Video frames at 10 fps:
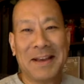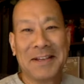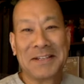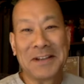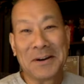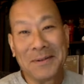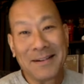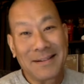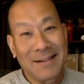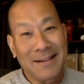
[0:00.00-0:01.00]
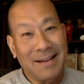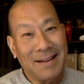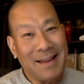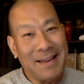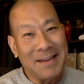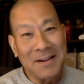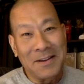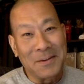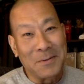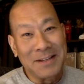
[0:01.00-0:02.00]
So, hey, you know,
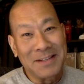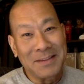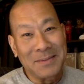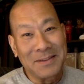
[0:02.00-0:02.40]
you win some, you